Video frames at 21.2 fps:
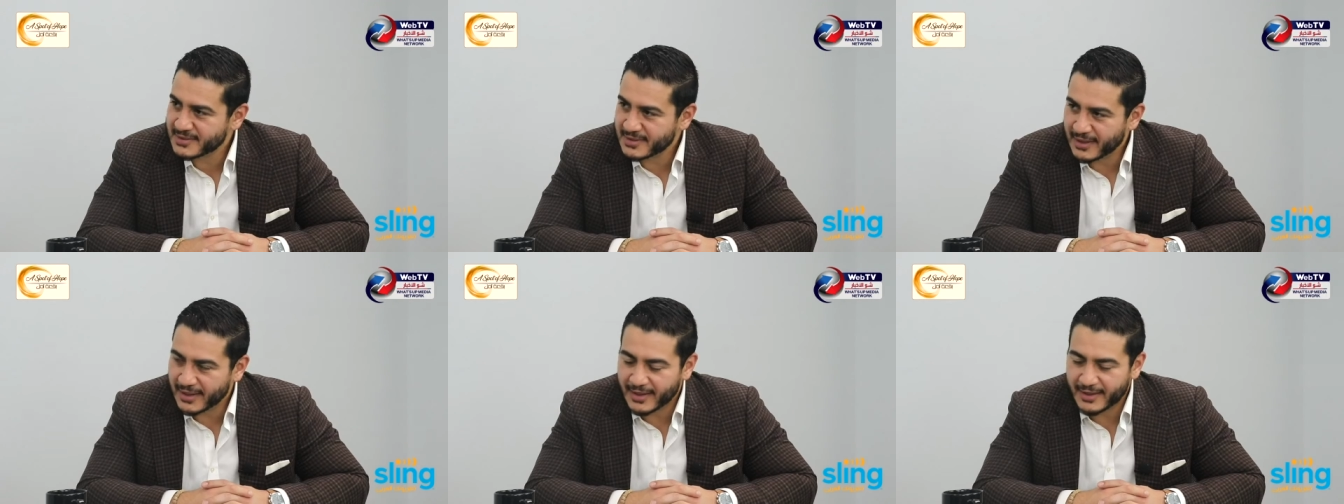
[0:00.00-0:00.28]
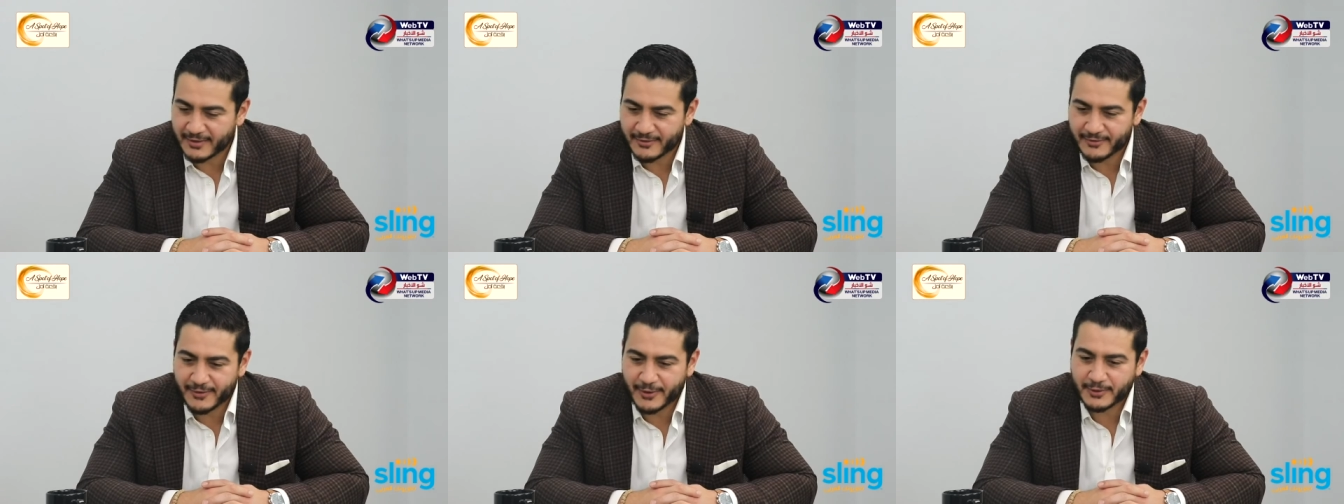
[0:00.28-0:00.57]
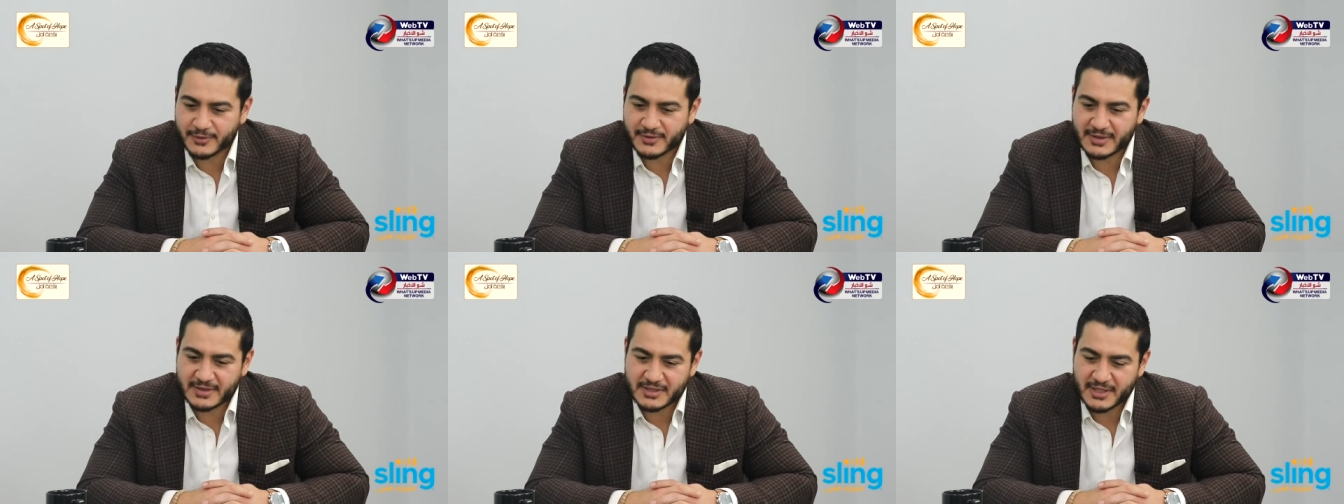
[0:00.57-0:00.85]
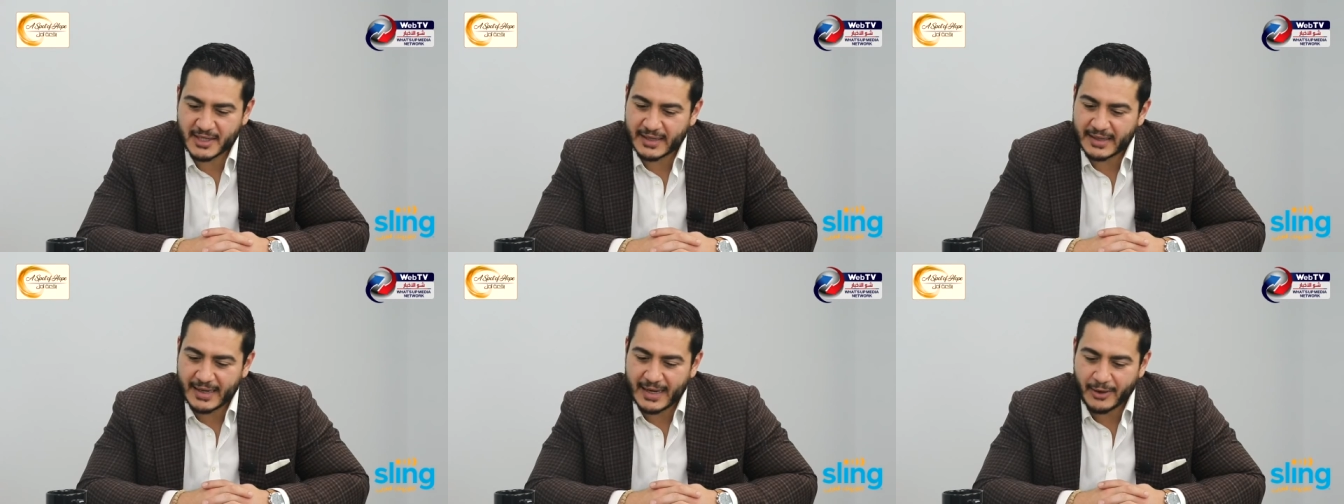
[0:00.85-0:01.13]
and folks can
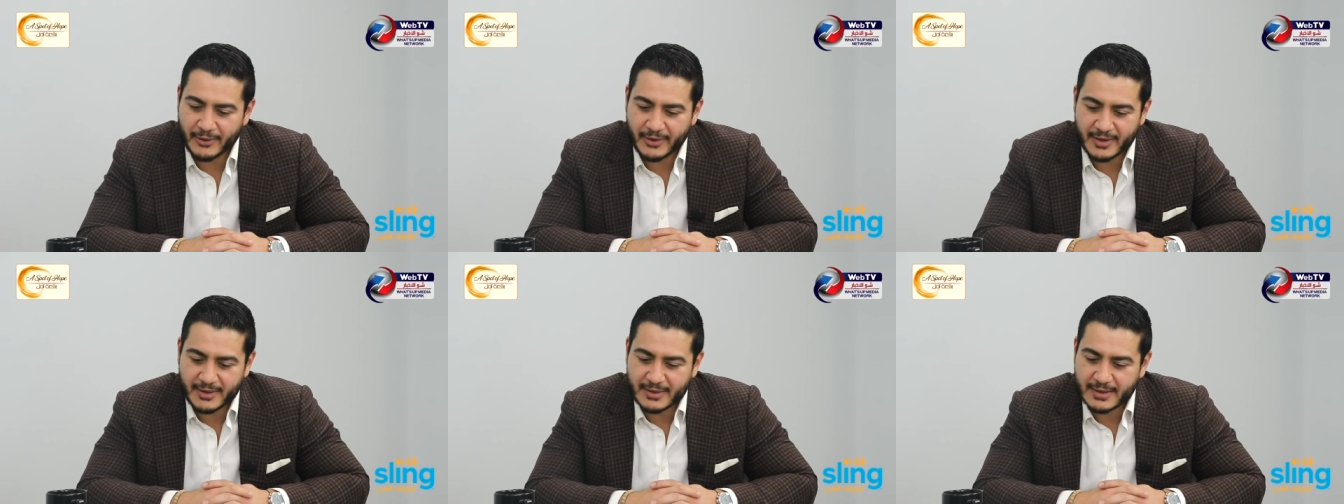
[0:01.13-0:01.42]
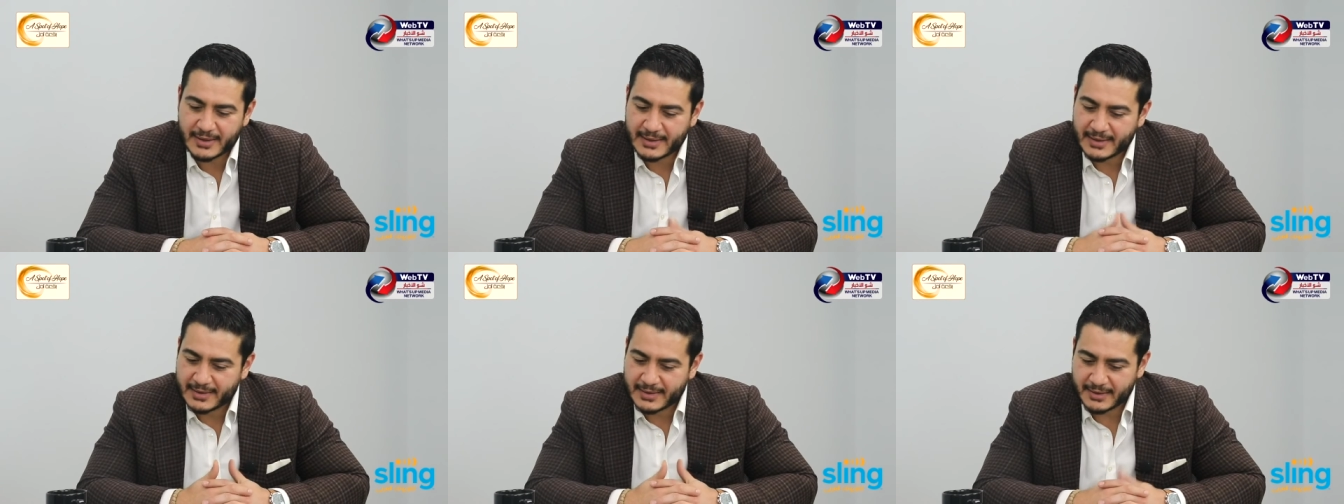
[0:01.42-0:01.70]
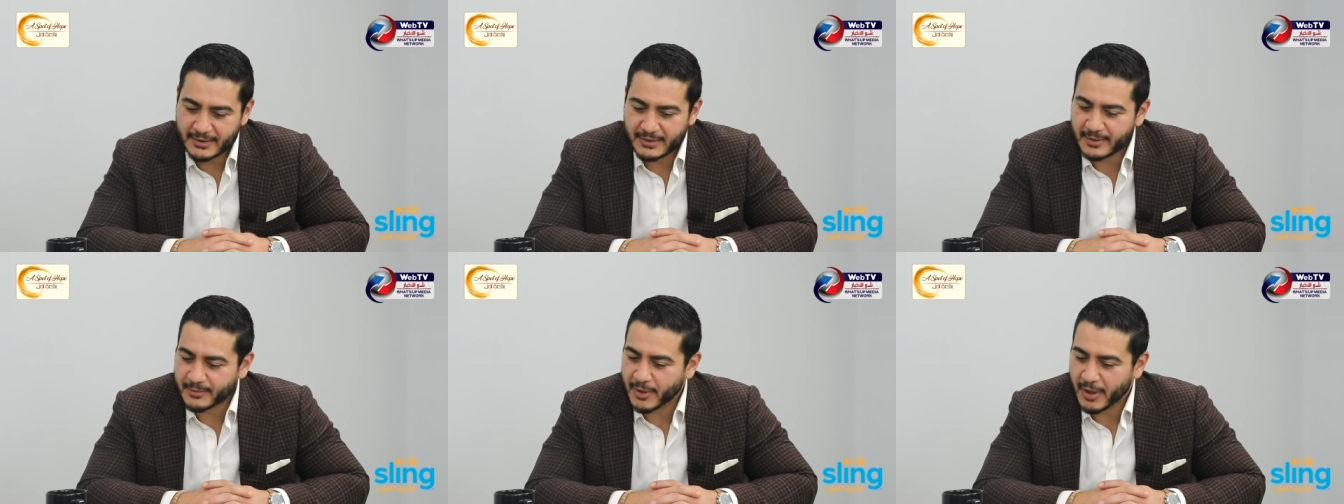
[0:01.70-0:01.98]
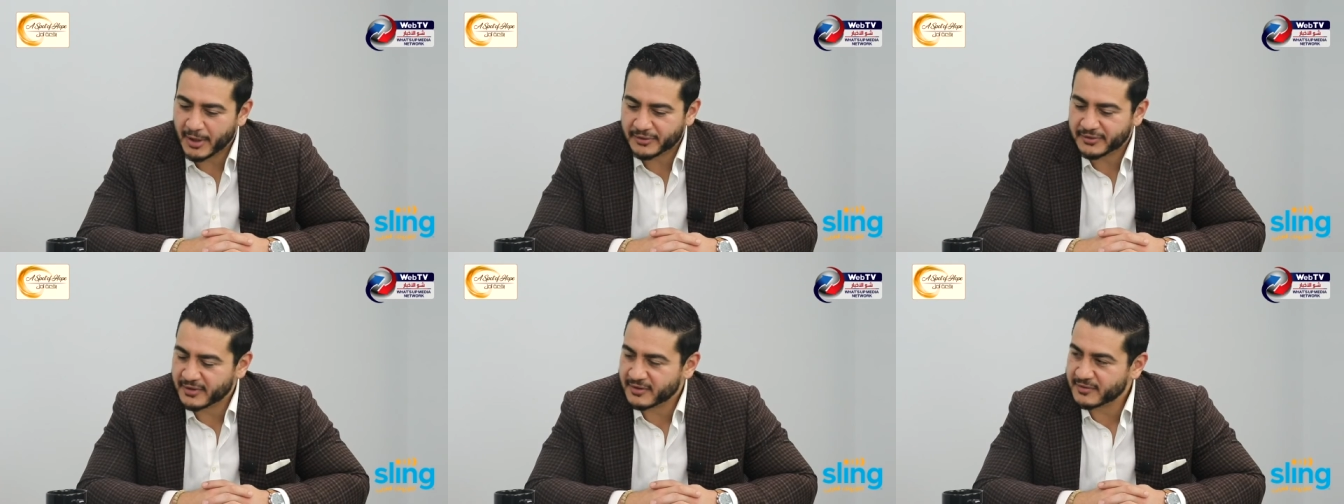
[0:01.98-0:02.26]
check it out at
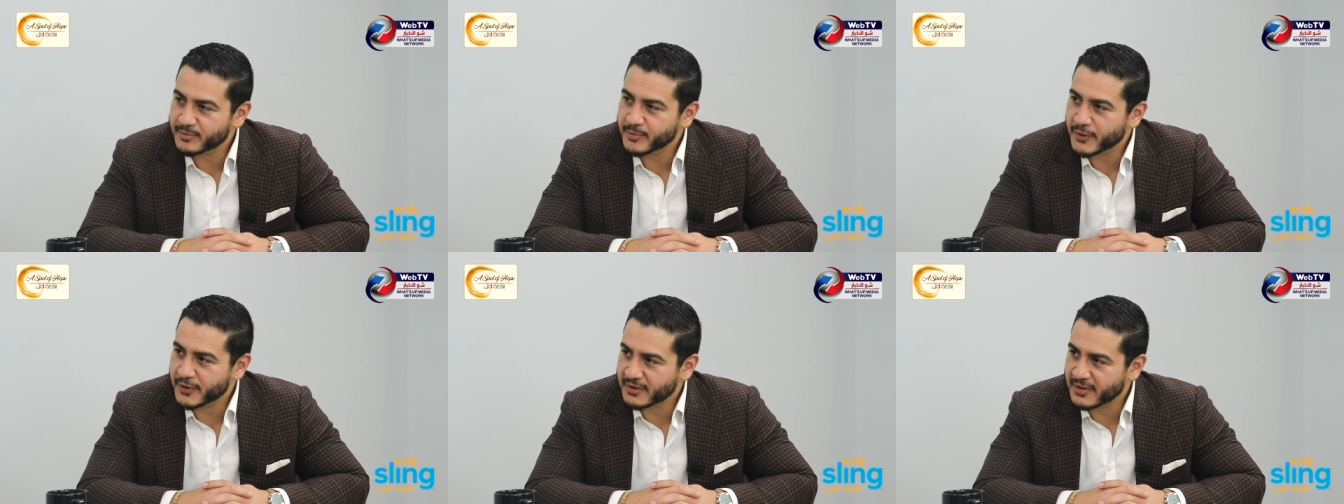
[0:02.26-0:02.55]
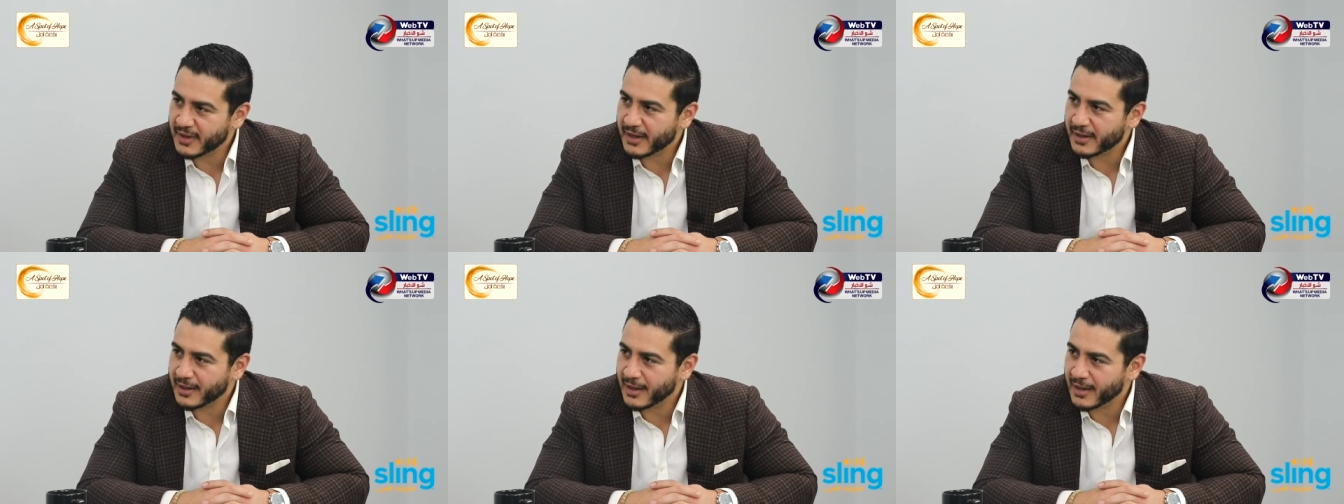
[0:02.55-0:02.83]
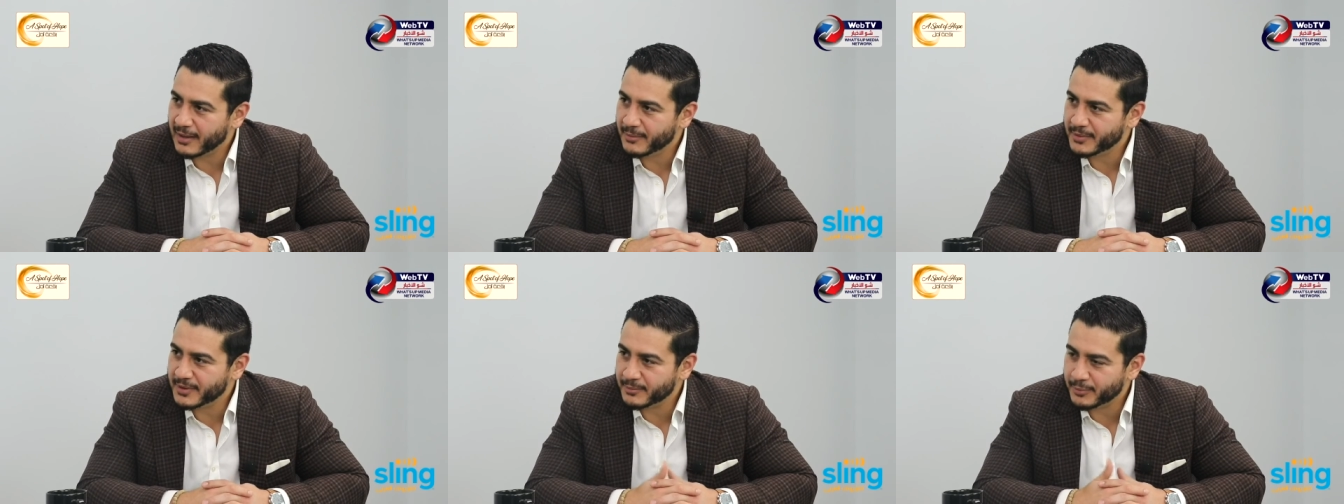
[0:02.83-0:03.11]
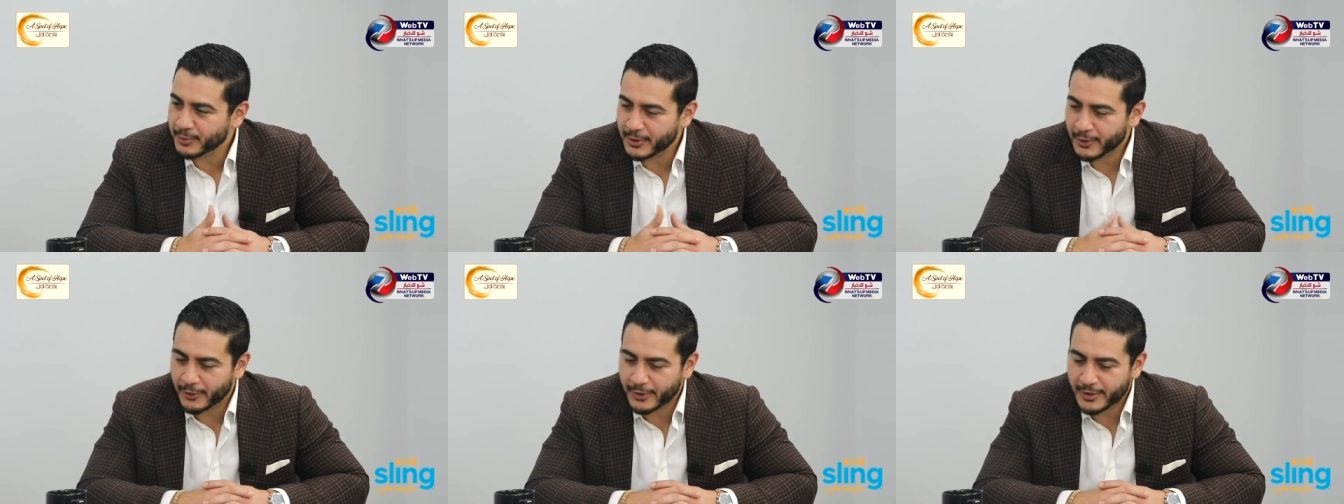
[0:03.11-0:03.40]
healingpoliticsbook.com and
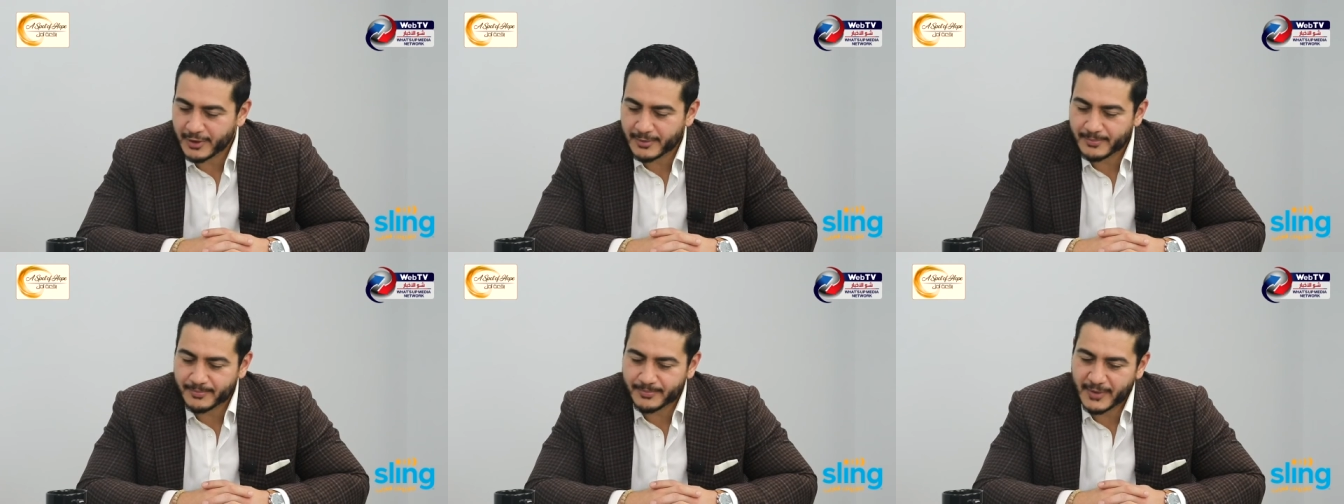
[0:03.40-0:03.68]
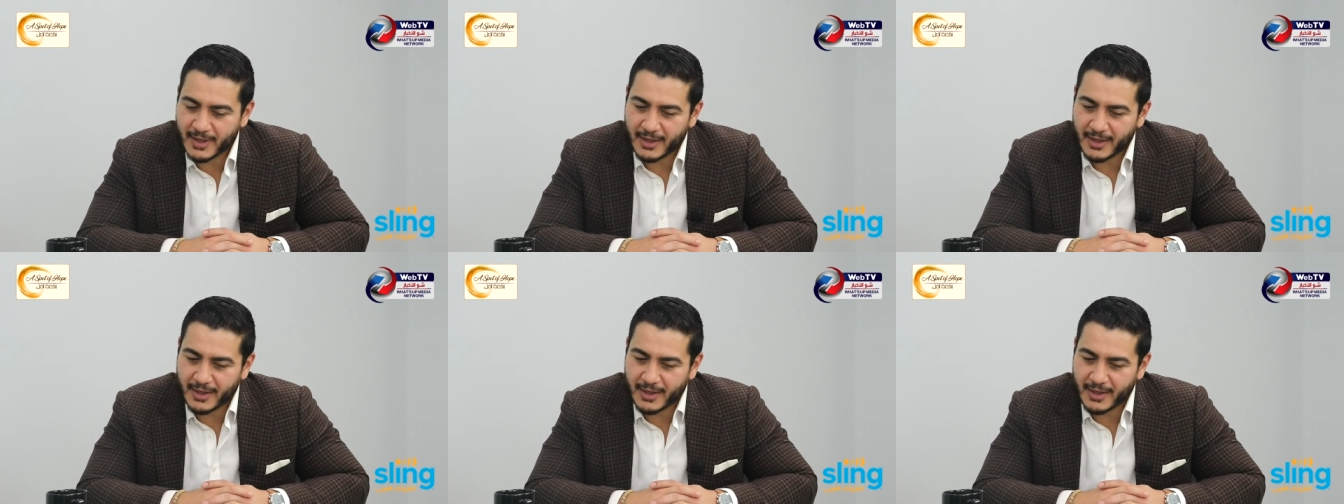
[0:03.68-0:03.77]
pre-order.